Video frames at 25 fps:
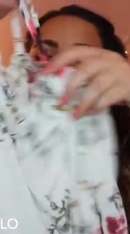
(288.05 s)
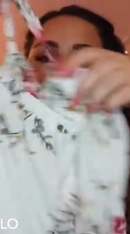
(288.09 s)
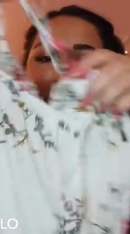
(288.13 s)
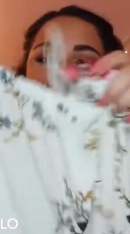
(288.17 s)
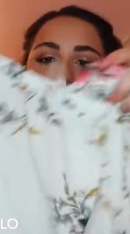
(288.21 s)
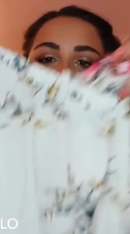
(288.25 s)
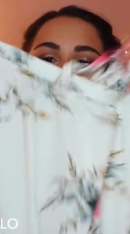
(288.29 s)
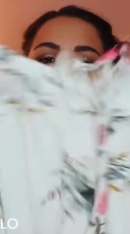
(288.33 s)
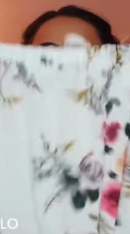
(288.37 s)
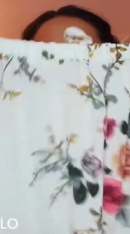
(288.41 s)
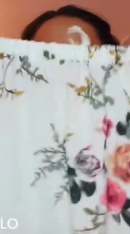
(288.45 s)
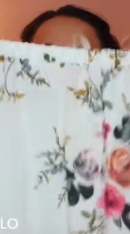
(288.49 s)

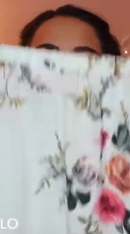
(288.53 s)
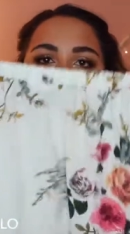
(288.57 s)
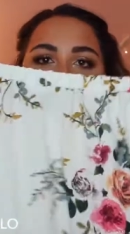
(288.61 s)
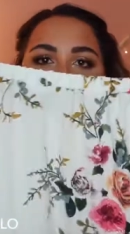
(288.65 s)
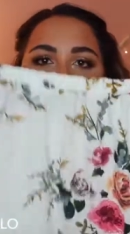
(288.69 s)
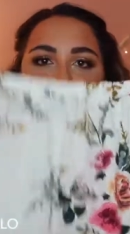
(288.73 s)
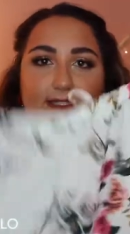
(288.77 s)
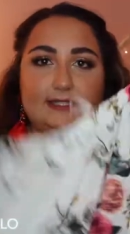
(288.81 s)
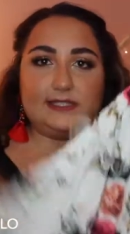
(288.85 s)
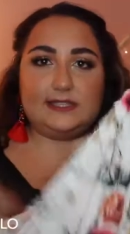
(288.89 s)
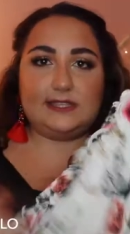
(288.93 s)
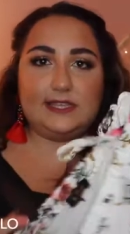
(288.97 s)
and then it
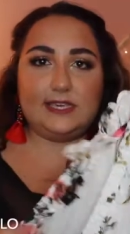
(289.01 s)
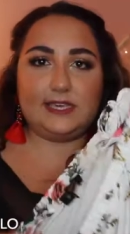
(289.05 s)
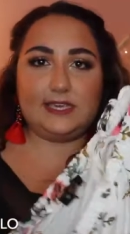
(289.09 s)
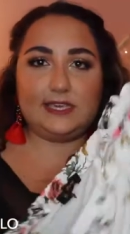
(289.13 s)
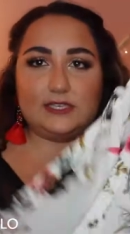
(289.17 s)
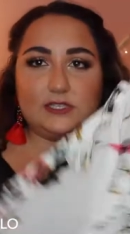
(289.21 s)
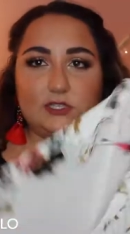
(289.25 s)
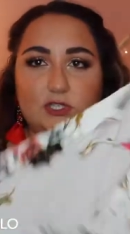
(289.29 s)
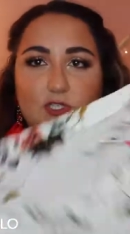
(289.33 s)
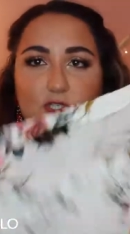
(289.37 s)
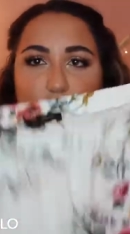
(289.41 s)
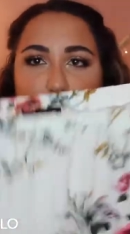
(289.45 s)
has
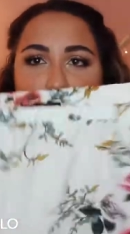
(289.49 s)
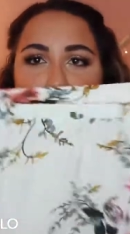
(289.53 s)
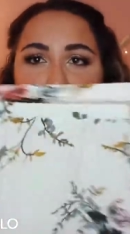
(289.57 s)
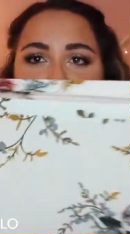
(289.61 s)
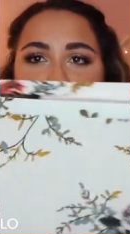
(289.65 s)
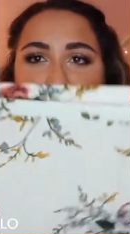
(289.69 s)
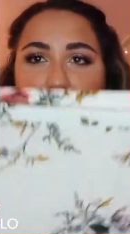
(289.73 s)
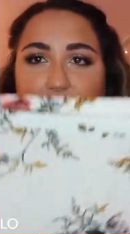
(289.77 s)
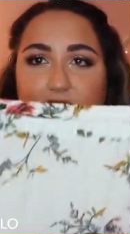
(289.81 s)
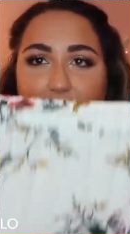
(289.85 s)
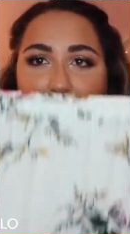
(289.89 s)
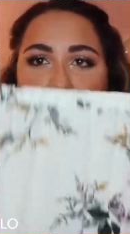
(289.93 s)
the
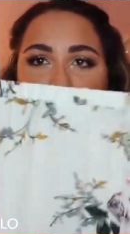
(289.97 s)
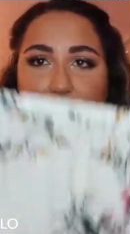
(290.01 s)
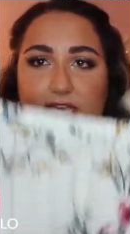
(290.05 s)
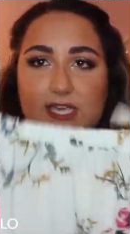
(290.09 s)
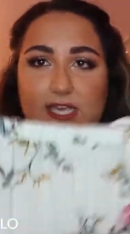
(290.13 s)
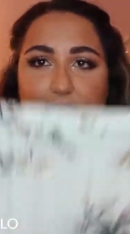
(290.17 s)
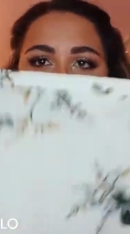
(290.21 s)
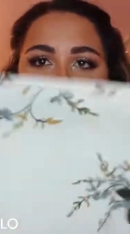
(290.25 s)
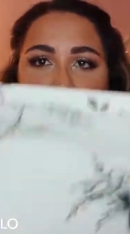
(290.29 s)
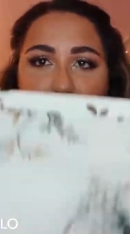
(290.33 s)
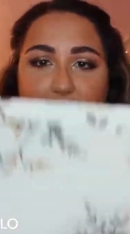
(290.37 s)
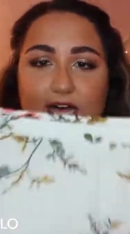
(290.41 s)

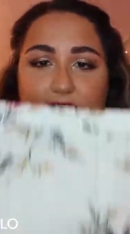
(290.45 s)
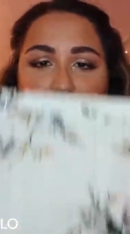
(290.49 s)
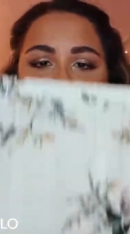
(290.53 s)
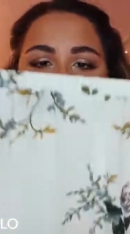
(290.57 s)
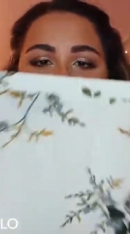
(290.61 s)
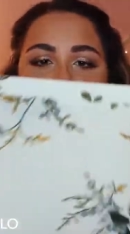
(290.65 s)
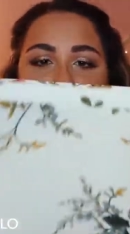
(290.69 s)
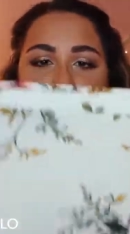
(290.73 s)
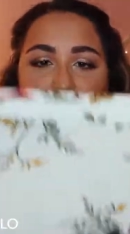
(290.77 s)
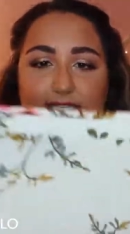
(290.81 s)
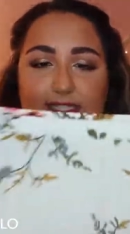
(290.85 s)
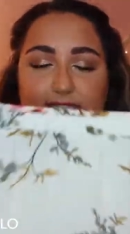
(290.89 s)
stretchy
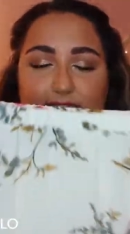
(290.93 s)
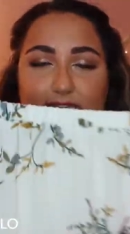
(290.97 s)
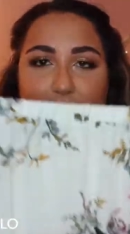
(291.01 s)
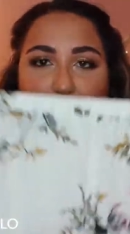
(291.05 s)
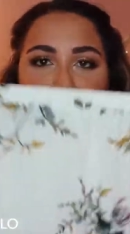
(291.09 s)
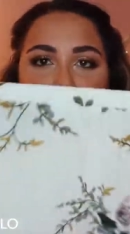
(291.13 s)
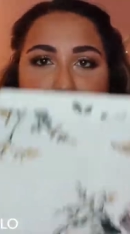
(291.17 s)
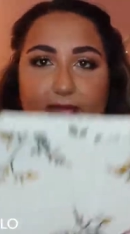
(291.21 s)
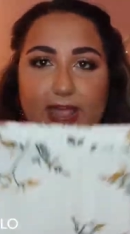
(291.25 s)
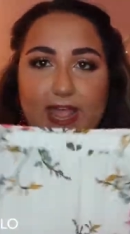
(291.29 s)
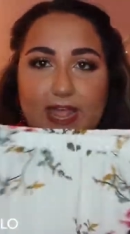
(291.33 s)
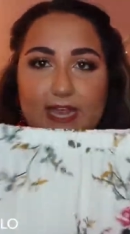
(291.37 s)

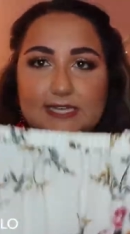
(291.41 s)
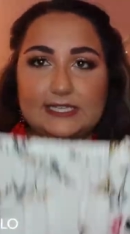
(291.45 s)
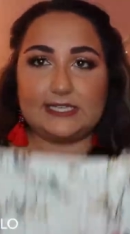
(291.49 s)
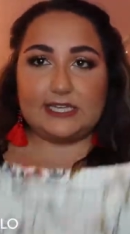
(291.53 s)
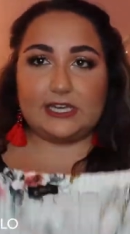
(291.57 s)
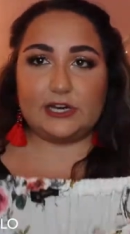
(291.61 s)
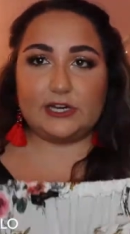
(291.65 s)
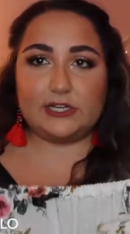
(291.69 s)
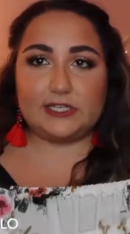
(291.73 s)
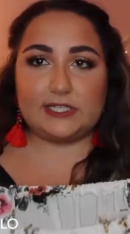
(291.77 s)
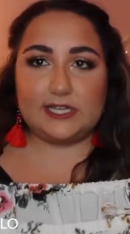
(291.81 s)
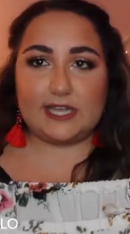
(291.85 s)
elastic band
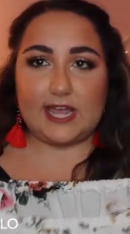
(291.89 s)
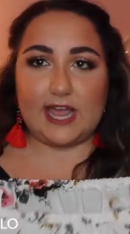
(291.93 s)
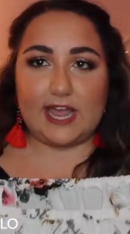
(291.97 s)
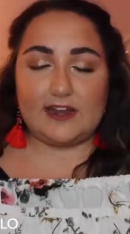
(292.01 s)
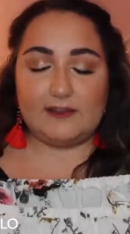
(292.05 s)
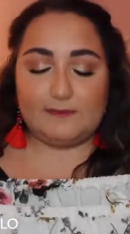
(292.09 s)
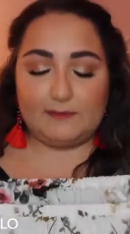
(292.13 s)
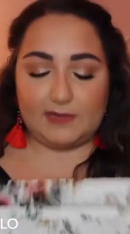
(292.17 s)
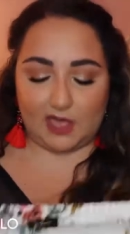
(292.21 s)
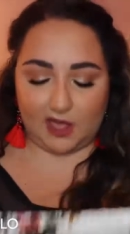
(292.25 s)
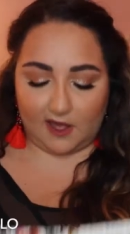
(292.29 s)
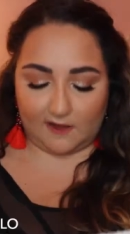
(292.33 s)
here to
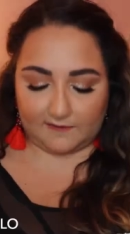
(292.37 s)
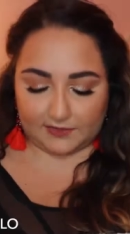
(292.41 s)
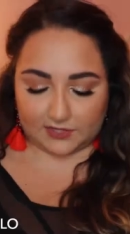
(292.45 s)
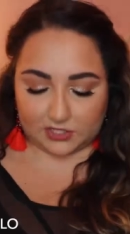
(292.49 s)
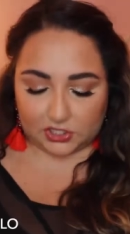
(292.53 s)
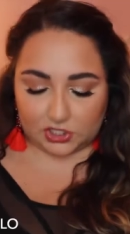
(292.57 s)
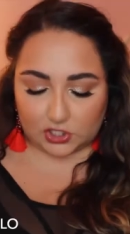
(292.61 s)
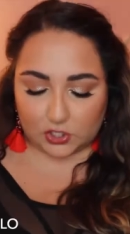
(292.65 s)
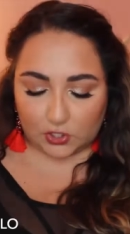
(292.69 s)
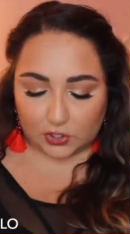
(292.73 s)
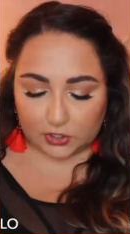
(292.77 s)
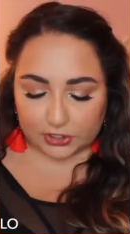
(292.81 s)
kind of be off the
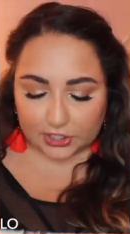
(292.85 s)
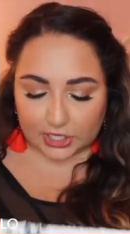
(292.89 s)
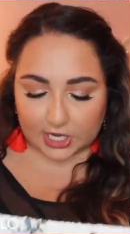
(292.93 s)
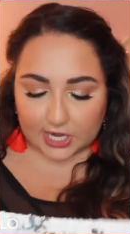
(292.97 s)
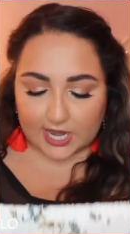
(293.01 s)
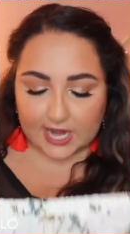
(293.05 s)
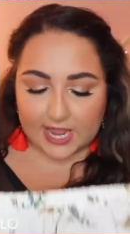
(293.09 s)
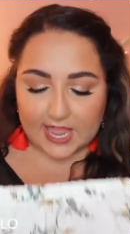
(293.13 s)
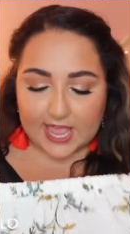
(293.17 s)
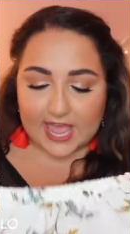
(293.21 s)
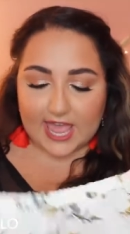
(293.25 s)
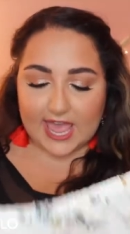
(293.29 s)

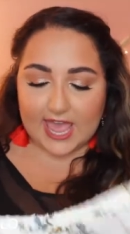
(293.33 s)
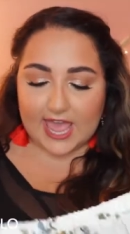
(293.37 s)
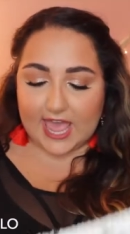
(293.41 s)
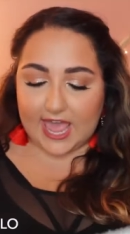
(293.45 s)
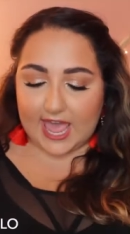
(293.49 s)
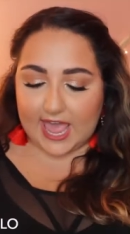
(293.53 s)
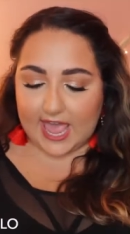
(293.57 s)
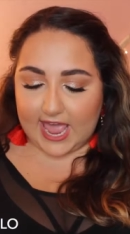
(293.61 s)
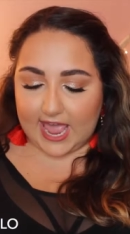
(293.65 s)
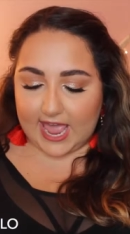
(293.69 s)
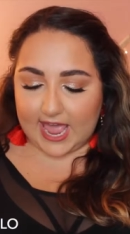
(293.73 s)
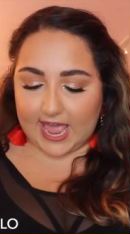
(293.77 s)
shoulder
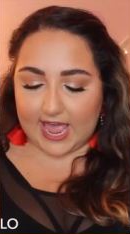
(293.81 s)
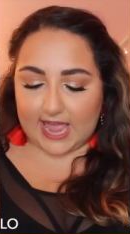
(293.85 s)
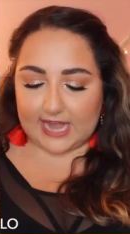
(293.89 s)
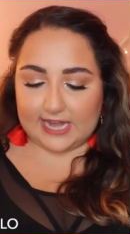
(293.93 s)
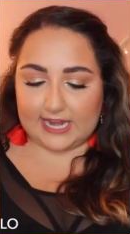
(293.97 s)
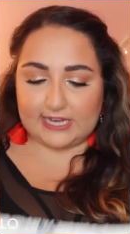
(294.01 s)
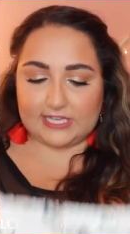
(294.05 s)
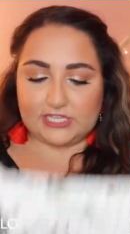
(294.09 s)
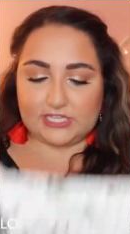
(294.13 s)
and